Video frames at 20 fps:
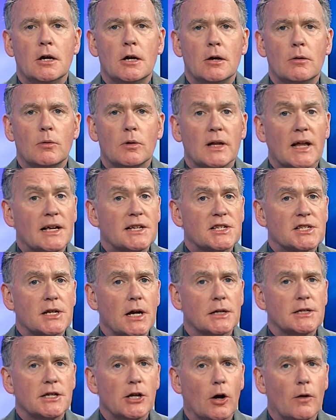Well, a
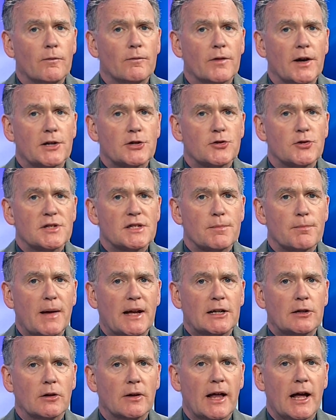study on veterans'
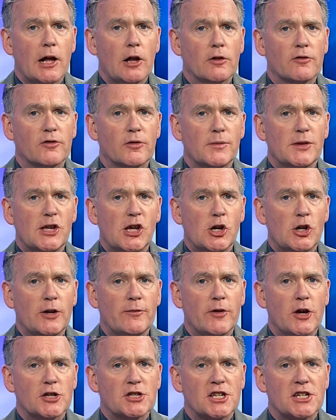mental health from the
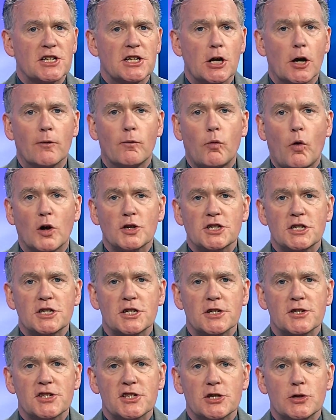University of
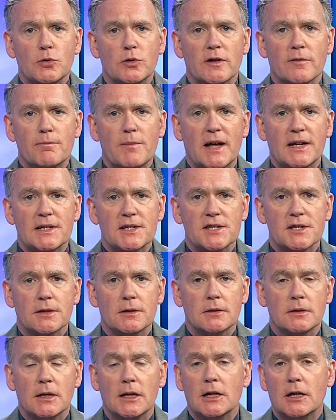Washington School of
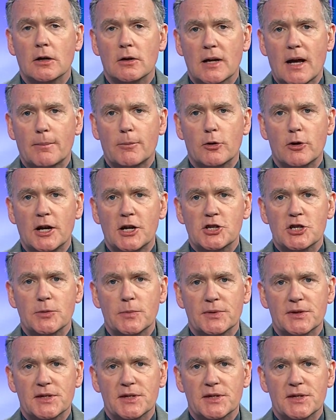Medicine in collaboration with